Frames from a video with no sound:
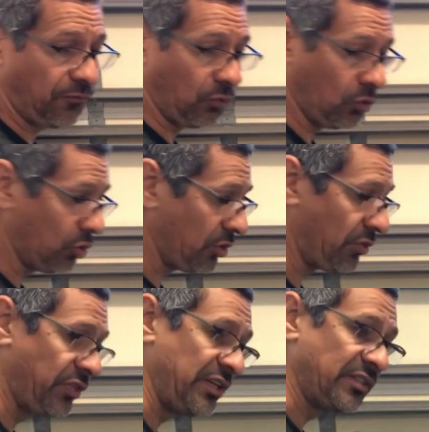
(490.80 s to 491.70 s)
for
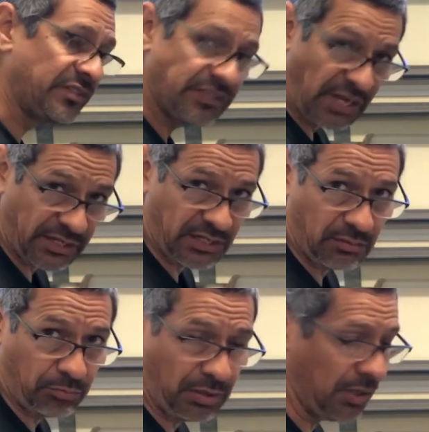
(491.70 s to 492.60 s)
the
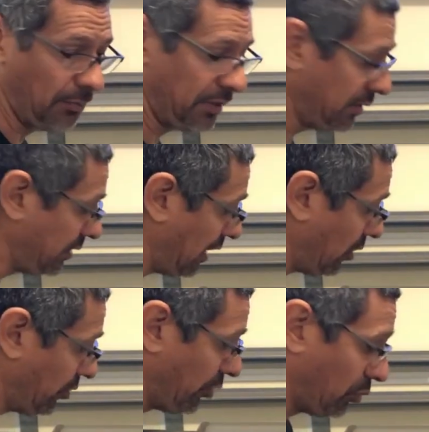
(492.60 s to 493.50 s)
second pump.
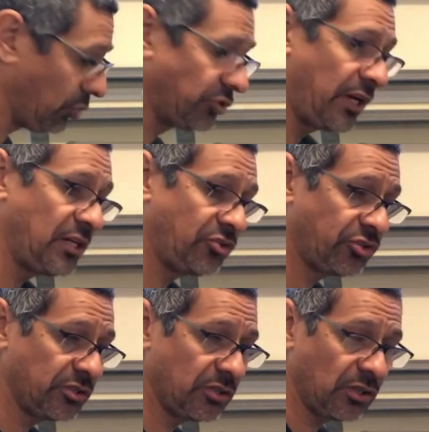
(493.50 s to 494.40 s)
Now the
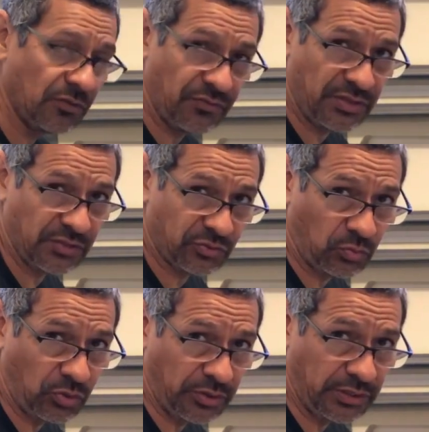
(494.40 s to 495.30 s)
rotation of this
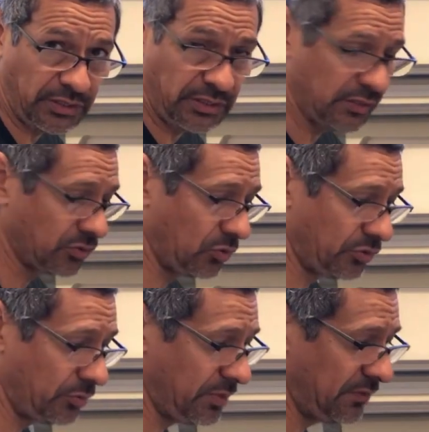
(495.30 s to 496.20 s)
one is
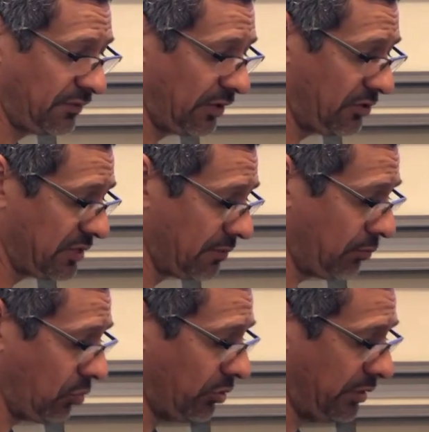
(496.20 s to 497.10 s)
going to be very
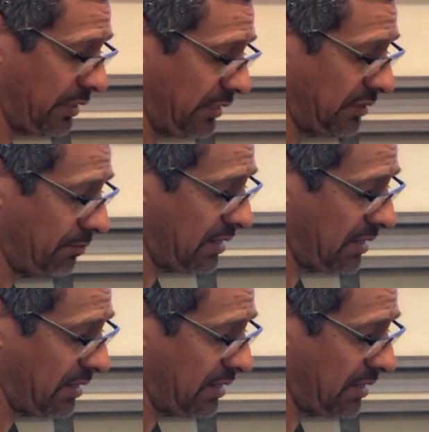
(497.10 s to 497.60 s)
important, and the